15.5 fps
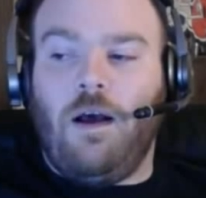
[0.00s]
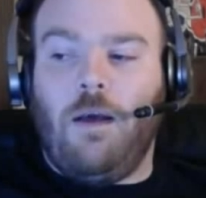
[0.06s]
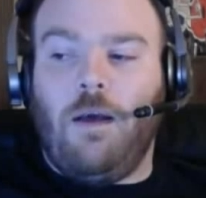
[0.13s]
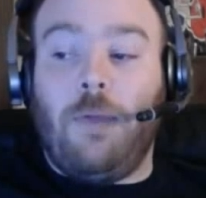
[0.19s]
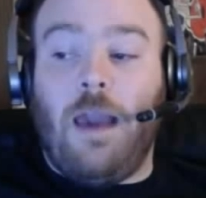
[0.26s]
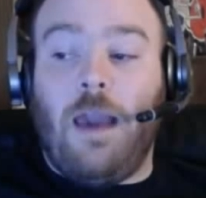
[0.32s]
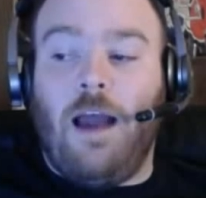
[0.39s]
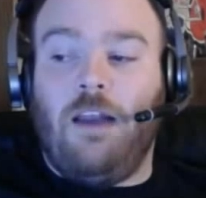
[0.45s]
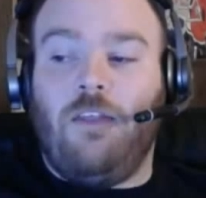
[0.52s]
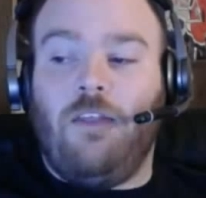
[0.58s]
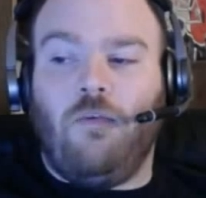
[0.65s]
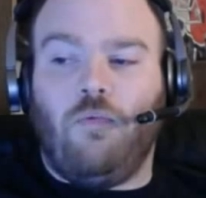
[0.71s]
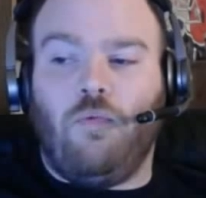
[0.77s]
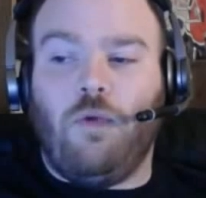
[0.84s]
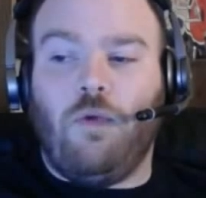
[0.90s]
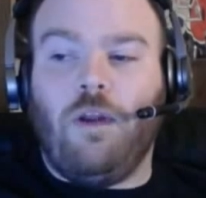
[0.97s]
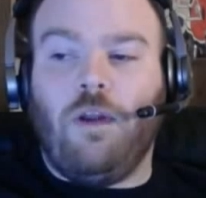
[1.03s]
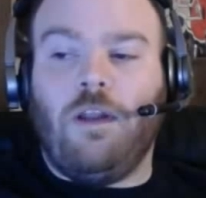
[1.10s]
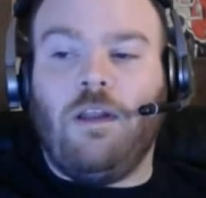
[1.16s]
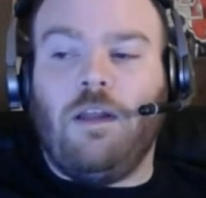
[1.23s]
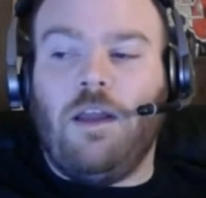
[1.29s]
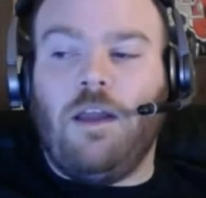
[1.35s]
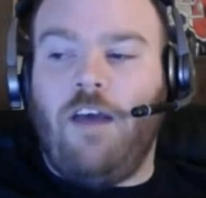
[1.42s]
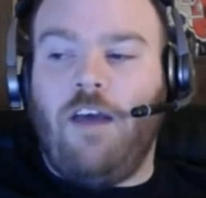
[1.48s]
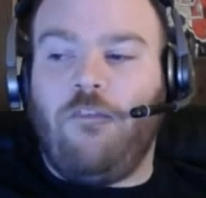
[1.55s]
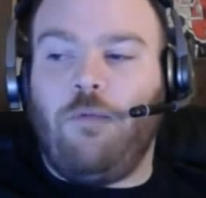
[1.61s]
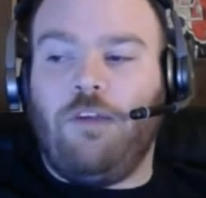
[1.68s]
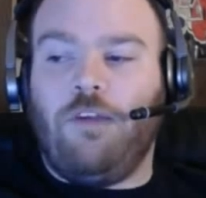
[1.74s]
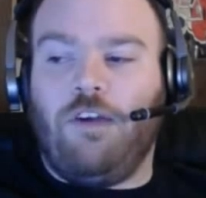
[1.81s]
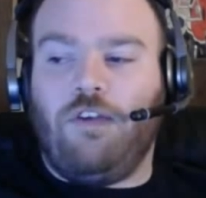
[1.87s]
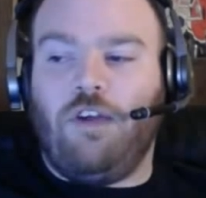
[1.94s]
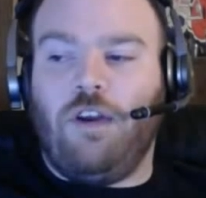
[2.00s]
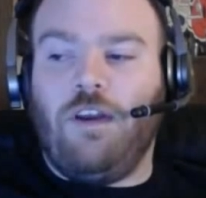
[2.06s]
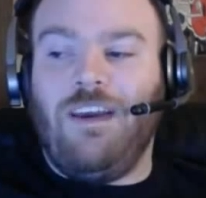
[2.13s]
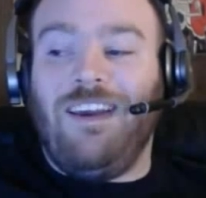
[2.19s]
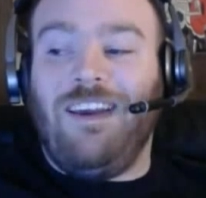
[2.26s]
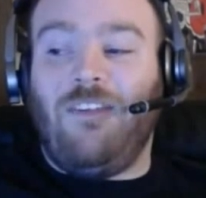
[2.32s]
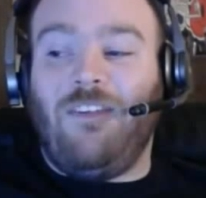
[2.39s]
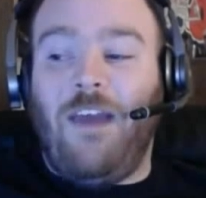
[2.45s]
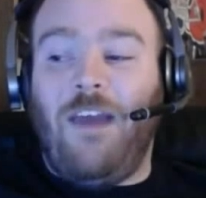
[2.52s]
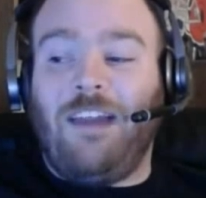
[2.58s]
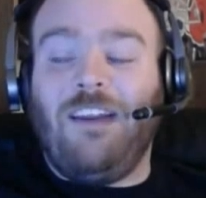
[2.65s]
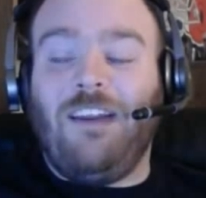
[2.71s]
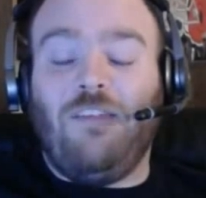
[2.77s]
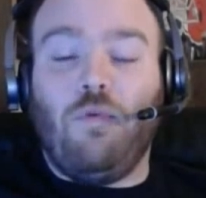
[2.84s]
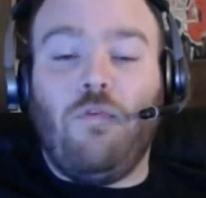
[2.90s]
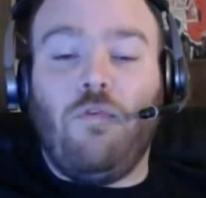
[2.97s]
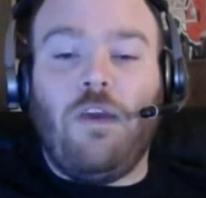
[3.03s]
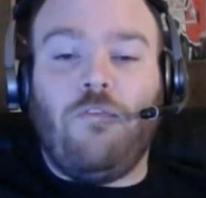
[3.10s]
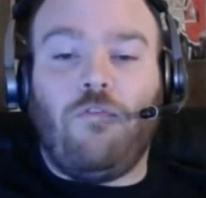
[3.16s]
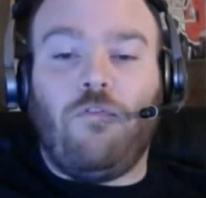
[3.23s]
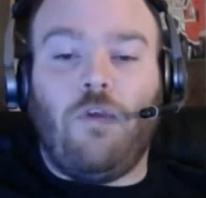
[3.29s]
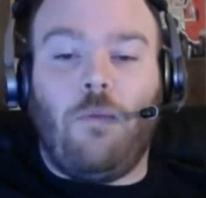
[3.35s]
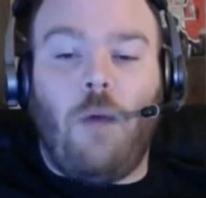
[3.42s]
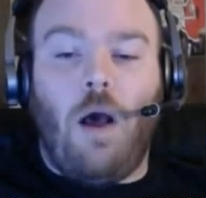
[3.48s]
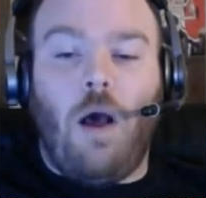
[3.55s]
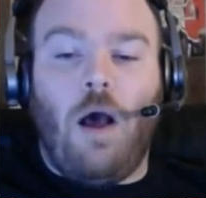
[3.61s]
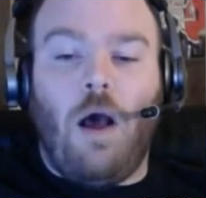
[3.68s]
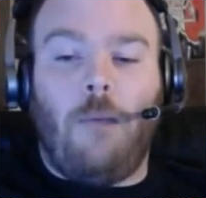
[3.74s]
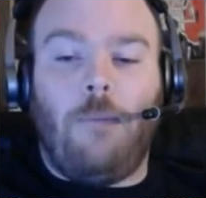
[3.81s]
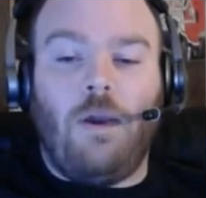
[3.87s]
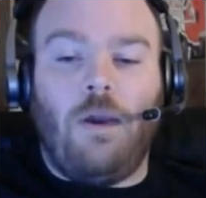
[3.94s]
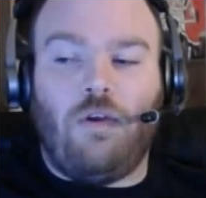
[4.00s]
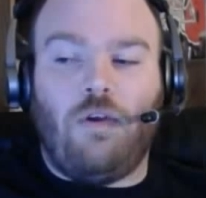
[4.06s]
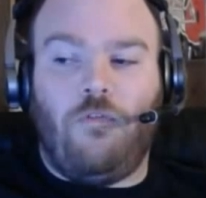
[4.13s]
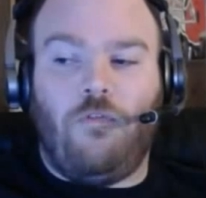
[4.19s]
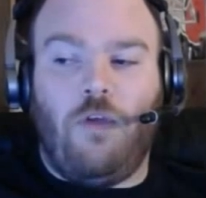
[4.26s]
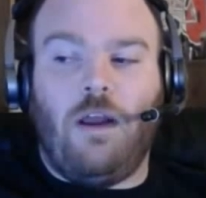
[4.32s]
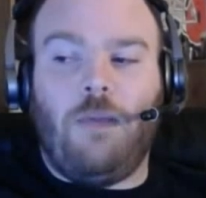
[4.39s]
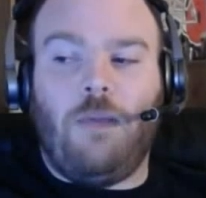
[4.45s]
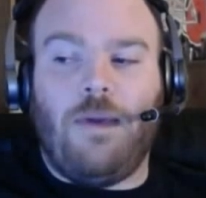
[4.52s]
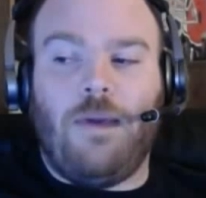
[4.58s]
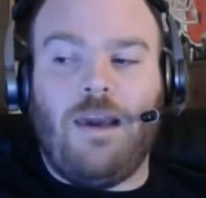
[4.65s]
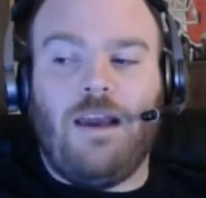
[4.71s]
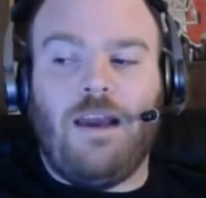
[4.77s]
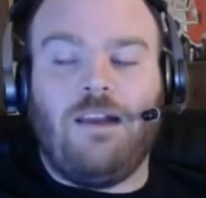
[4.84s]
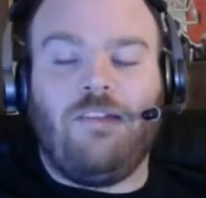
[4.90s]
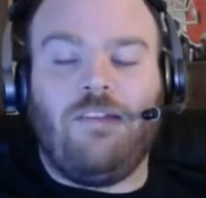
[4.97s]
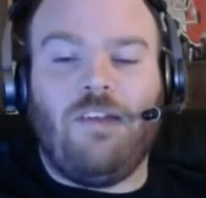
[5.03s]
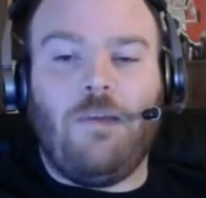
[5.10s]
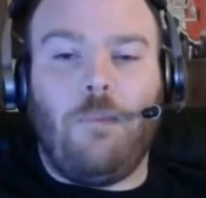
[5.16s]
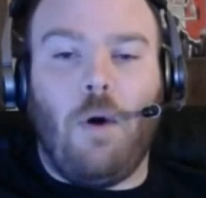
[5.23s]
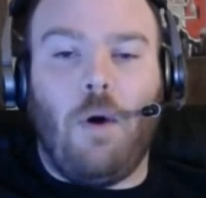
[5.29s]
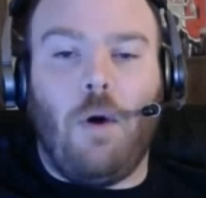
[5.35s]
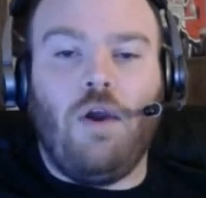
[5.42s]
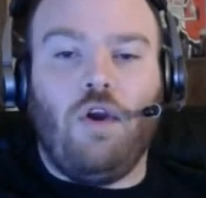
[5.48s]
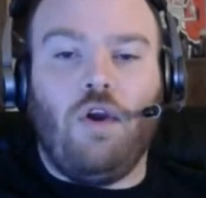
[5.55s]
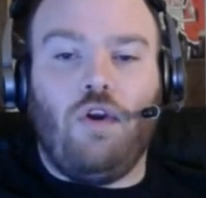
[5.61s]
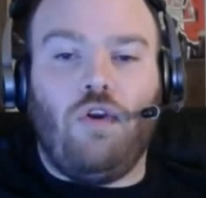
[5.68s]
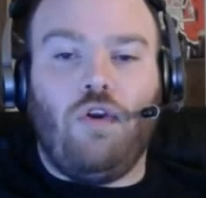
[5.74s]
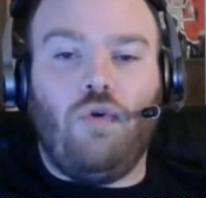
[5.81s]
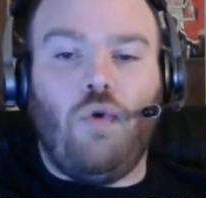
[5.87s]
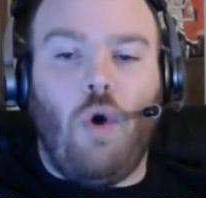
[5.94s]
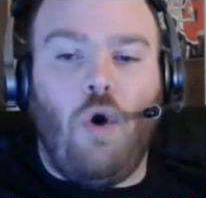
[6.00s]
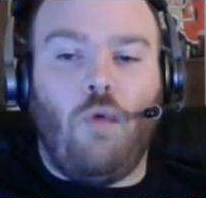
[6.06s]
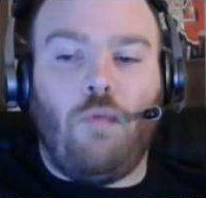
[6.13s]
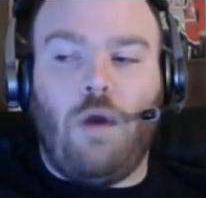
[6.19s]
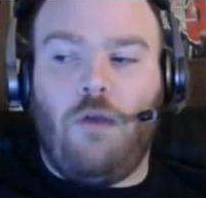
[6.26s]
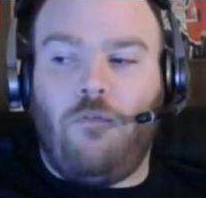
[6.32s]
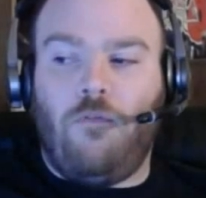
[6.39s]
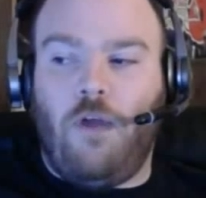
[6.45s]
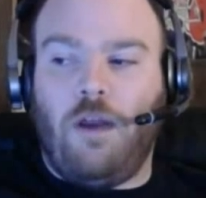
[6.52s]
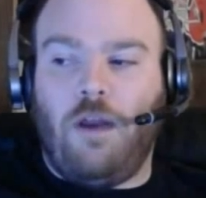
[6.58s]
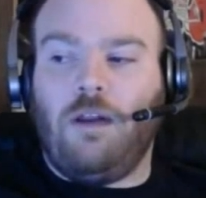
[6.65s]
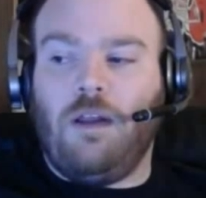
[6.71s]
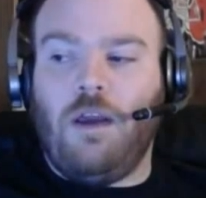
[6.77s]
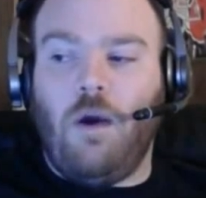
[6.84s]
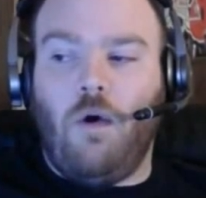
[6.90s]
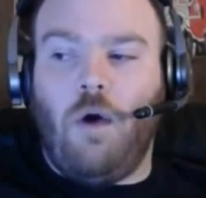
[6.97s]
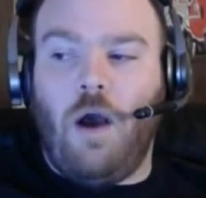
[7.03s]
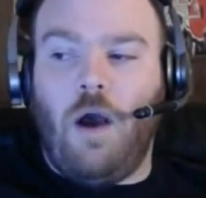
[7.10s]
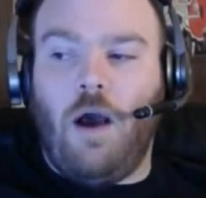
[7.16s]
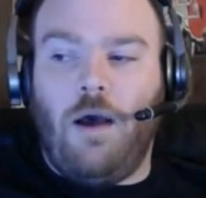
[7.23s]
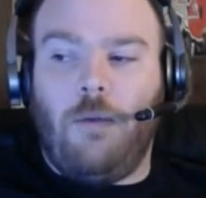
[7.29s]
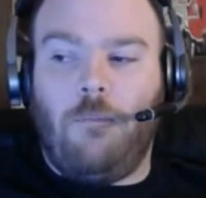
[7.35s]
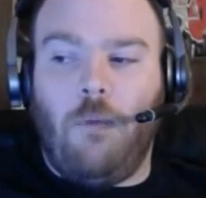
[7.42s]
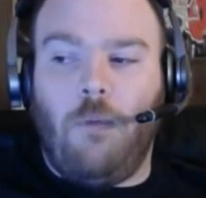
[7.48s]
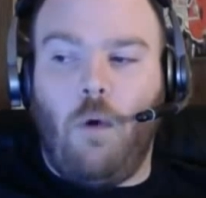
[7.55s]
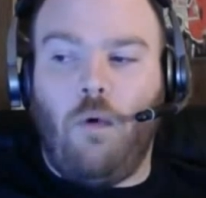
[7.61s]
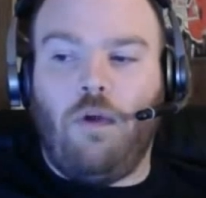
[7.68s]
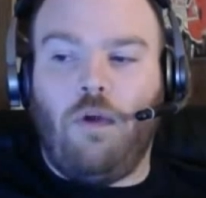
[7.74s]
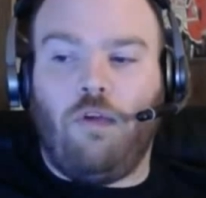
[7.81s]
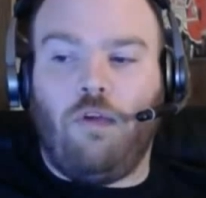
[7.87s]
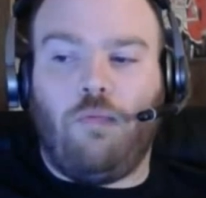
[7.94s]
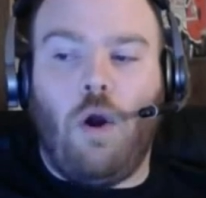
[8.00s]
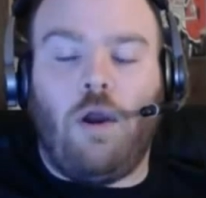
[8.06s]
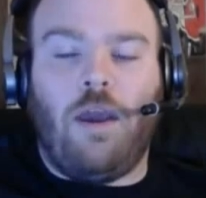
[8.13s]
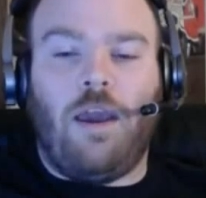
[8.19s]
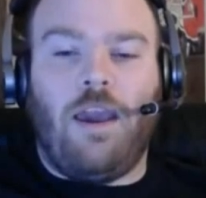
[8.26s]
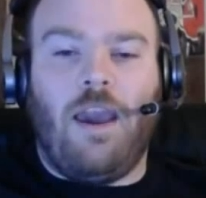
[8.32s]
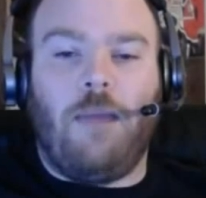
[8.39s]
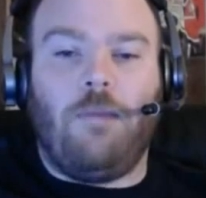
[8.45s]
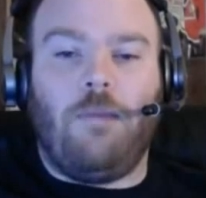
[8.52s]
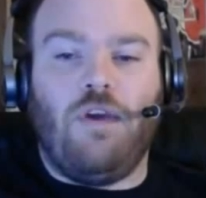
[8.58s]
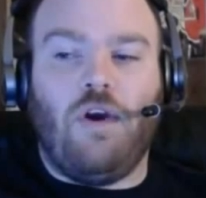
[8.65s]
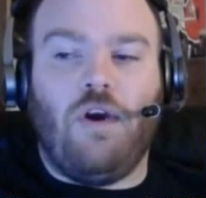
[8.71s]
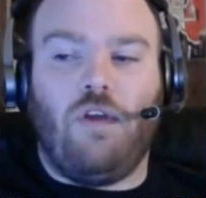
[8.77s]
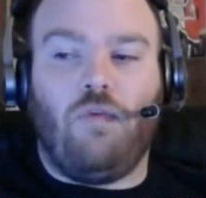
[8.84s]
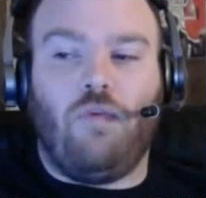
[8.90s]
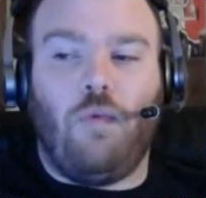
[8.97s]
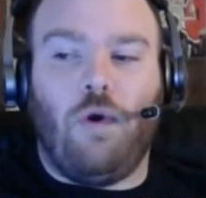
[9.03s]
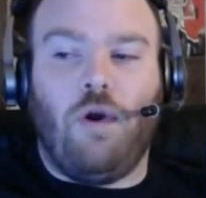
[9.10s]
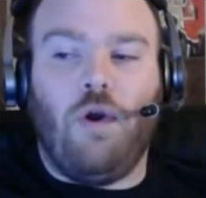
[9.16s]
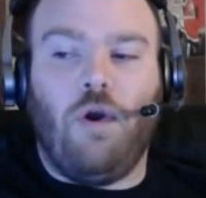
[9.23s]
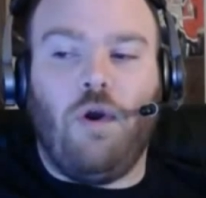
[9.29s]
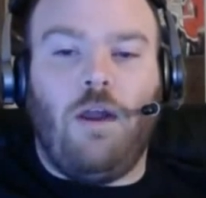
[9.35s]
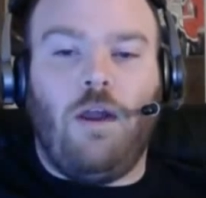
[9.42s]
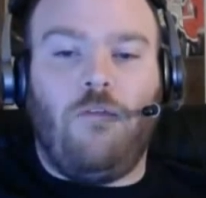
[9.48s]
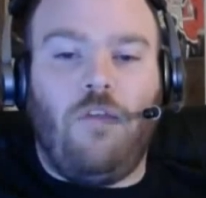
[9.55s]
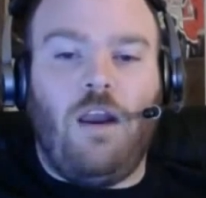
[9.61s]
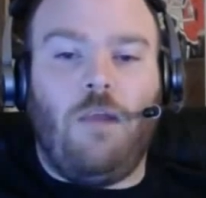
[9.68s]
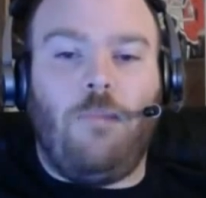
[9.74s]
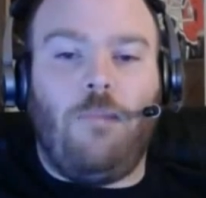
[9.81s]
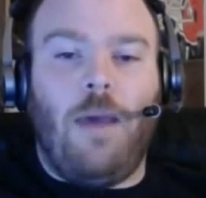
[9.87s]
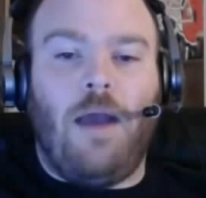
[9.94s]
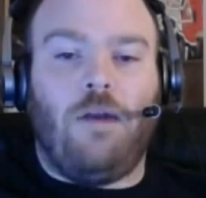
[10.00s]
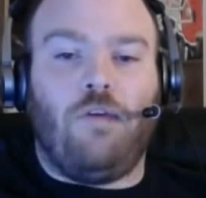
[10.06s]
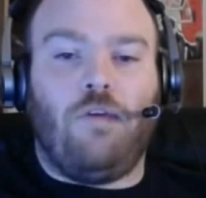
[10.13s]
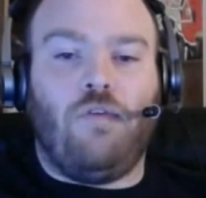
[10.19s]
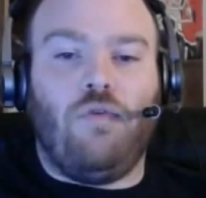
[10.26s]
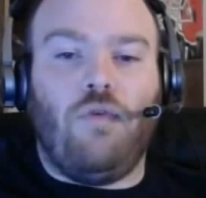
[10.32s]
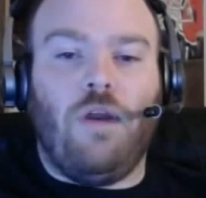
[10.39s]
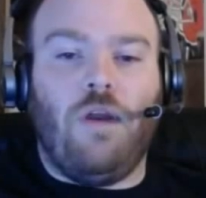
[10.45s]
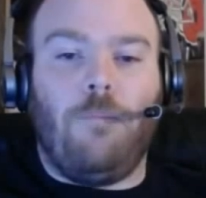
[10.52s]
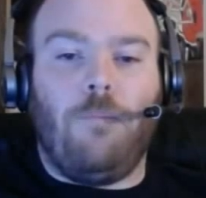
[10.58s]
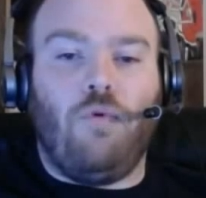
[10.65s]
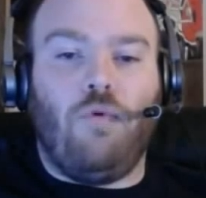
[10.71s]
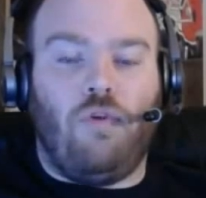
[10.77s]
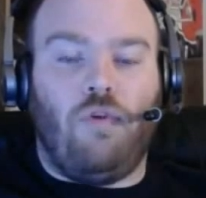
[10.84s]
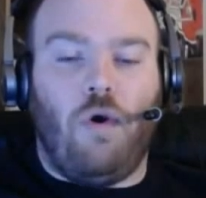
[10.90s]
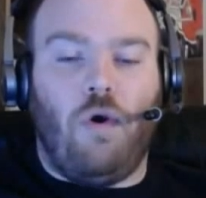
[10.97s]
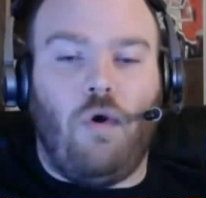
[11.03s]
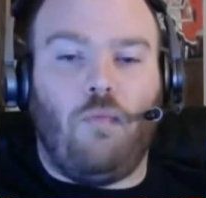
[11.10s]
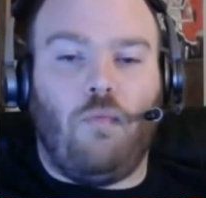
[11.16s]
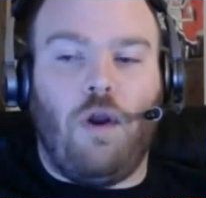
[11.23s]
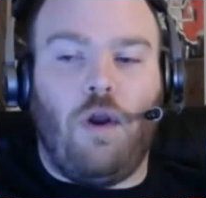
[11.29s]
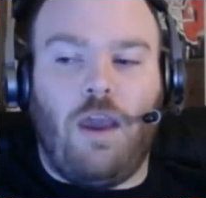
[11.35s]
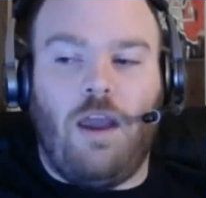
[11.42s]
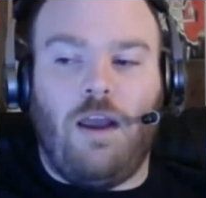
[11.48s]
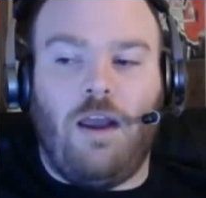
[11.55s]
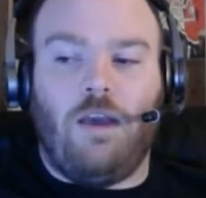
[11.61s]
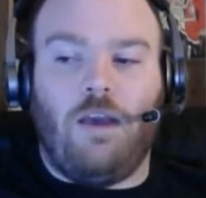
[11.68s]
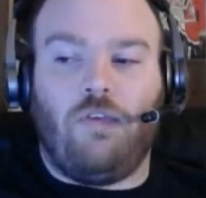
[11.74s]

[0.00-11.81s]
beyond the really late draft position, it's the fact that he's moving from pitcher-friendly PNC Park to home run-friendly Orioles Park at Camden Yards, where left-handed batters do get a boost to home run hitting.